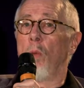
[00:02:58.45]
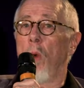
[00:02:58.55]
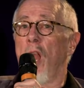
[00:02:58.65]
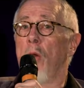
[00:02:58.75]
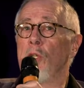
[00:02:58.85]

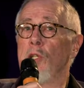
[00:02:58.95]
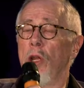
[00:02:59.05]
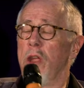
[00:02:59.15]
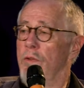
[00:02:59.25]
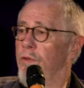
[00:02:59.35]
what I was
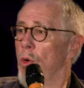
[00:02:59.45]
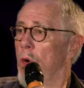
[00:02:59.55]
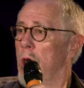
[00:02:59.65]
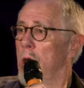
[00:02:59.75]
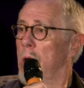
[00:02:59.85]
looking
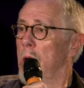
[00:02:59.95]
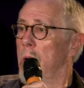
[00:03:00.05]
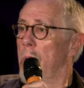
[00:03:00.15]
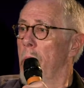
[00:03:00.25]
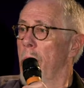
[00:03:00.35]
for.
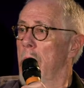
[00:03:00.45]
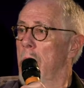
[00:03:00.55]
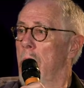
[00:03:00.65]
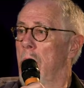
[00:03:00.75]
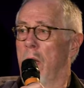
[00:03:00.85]

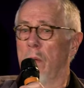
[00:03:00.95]
Back